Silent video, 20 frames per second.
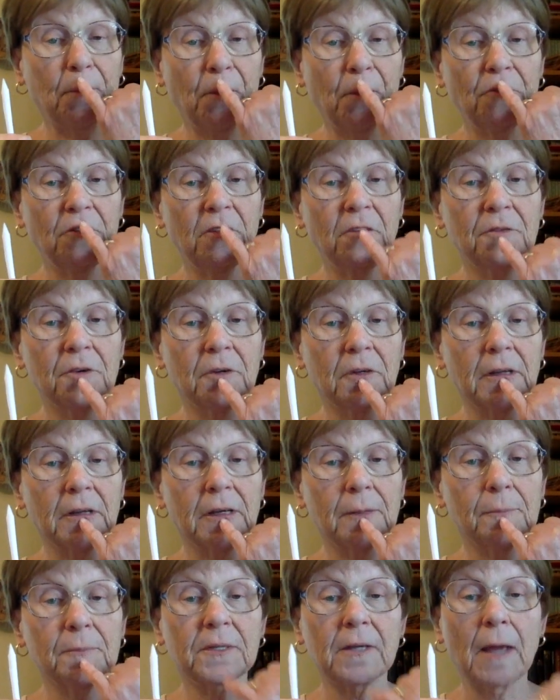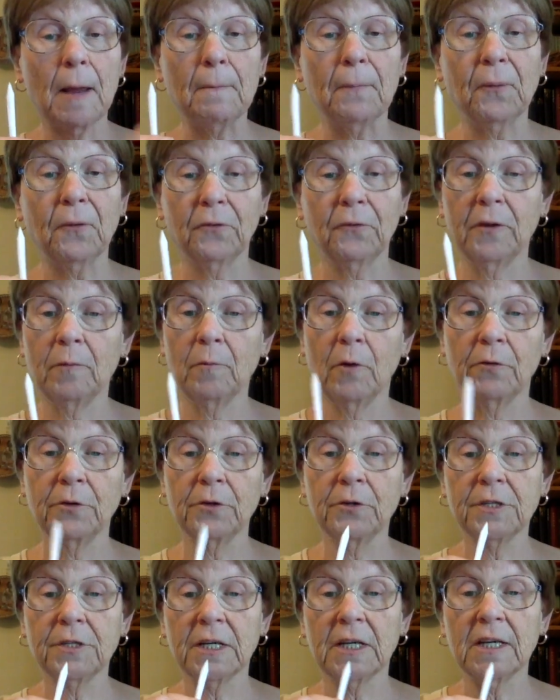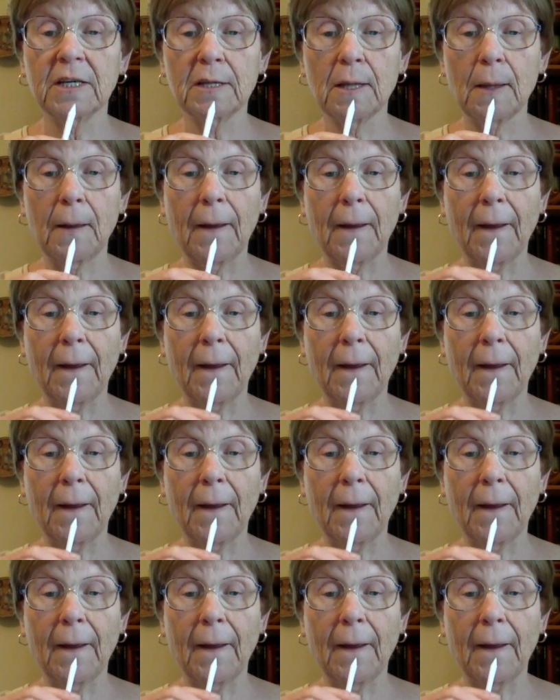both of your lips and pull them over your teeth.